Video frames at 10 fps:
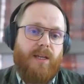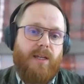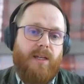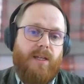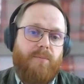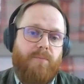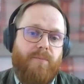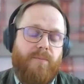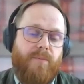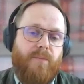
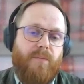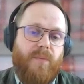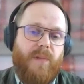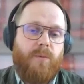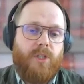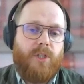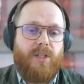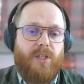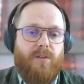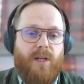And then we're
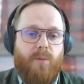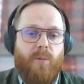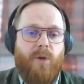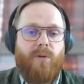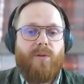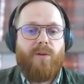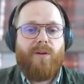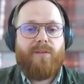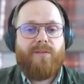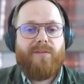trying to create a model
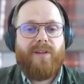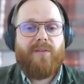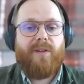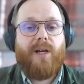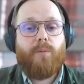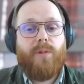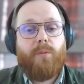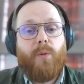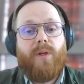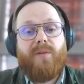on figuring out
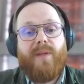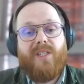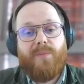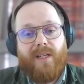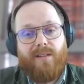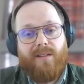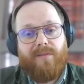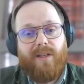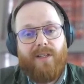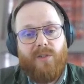where we would have expected
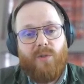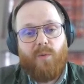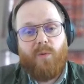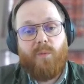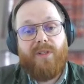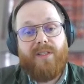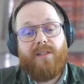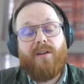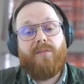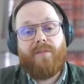to find a school, but
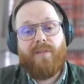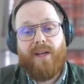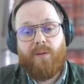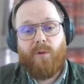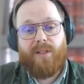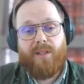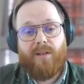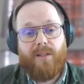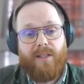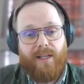did not find one
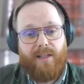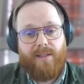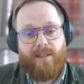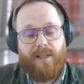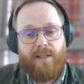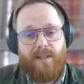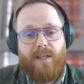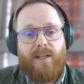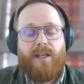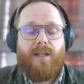in our data set.
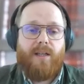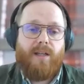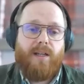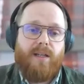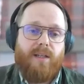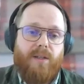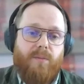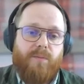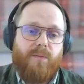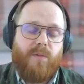
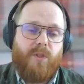To